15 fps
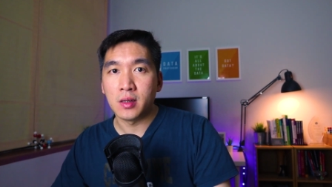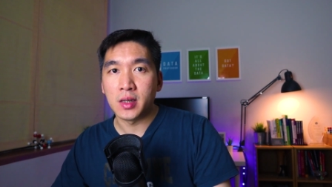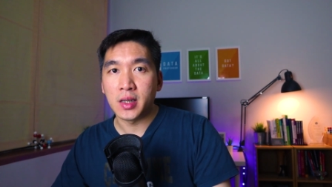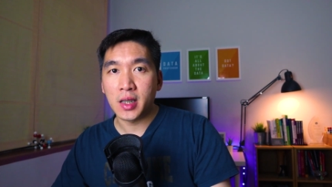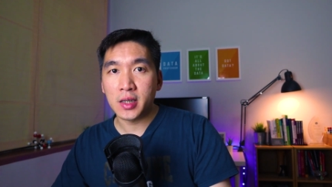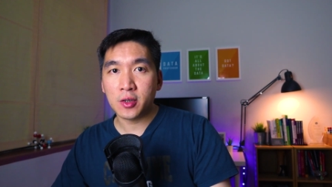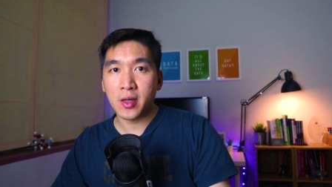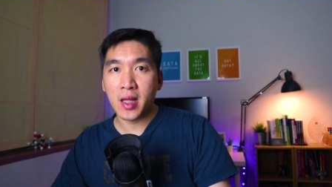On the
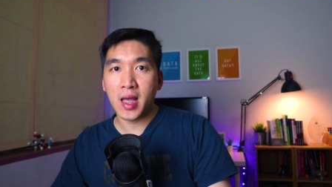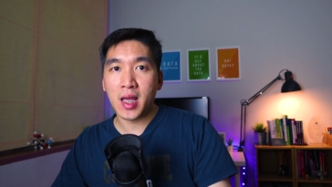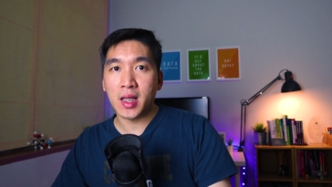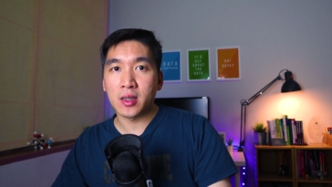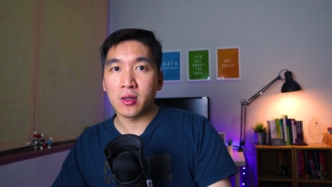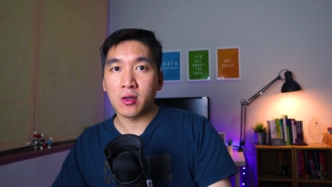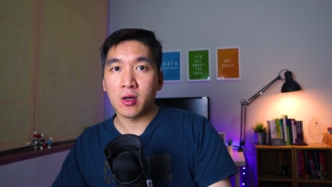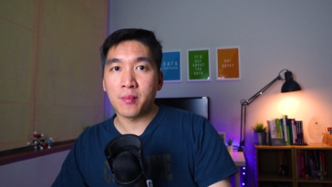other
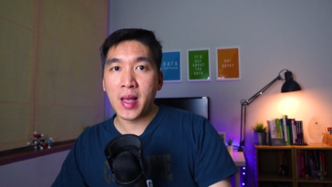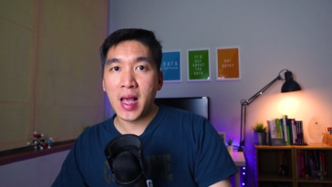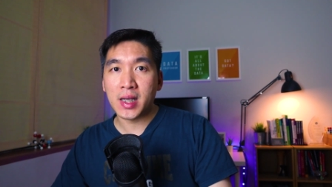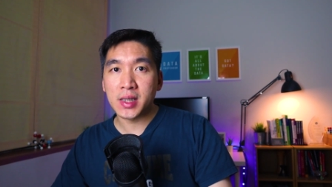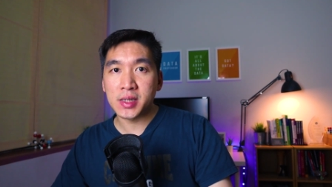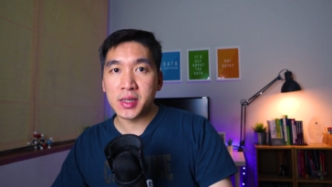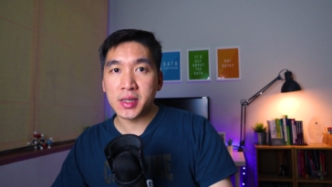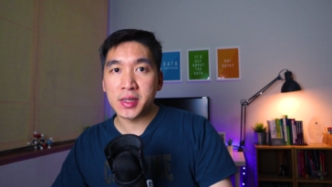hand, there are
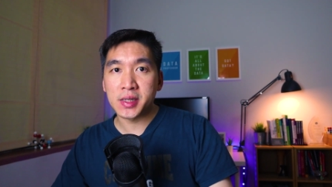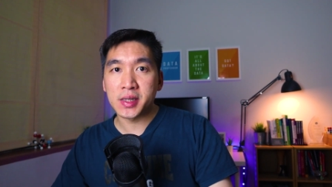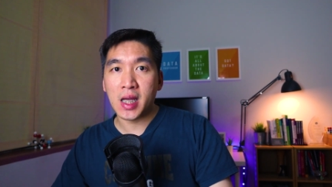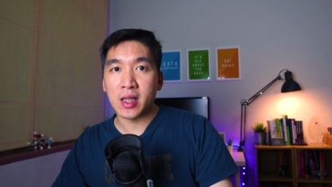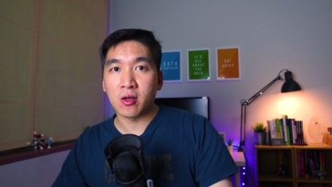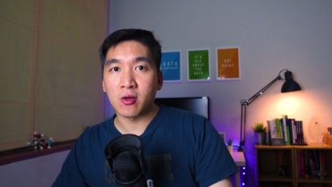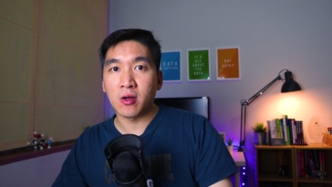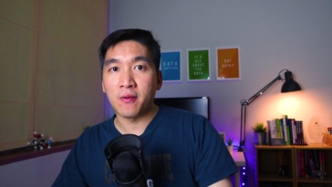packages
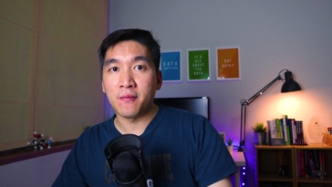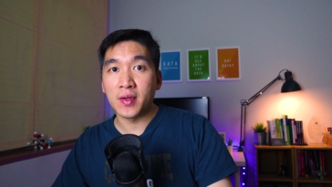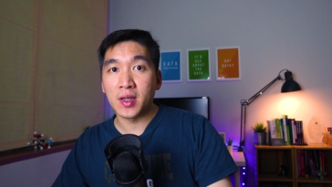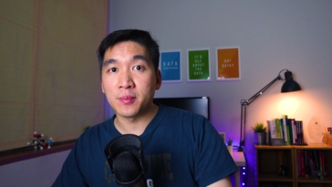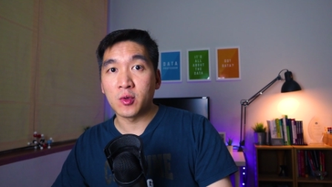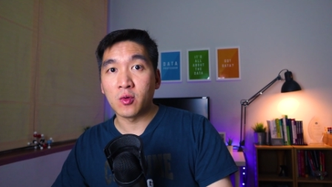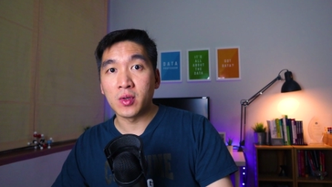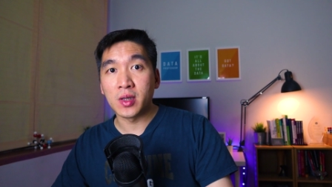that are
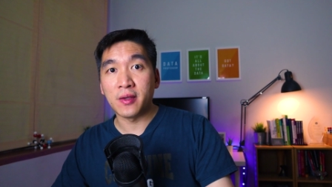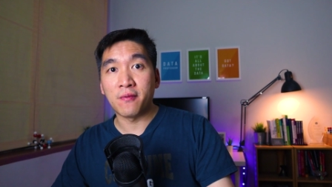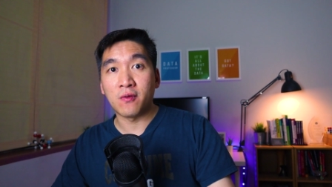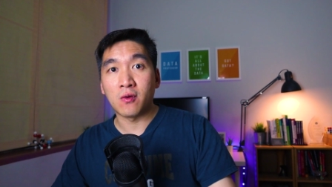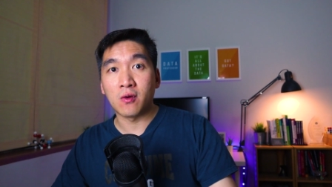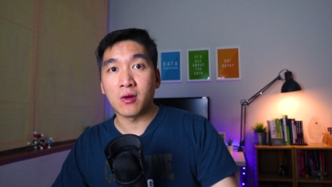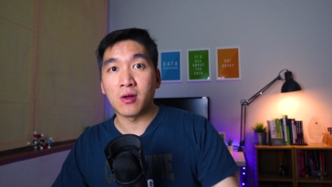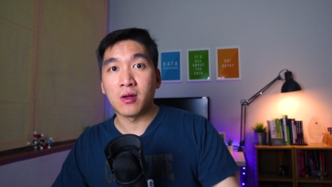available only
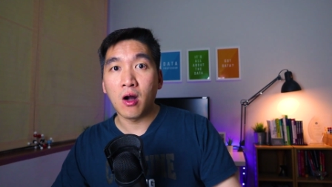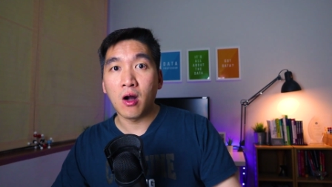for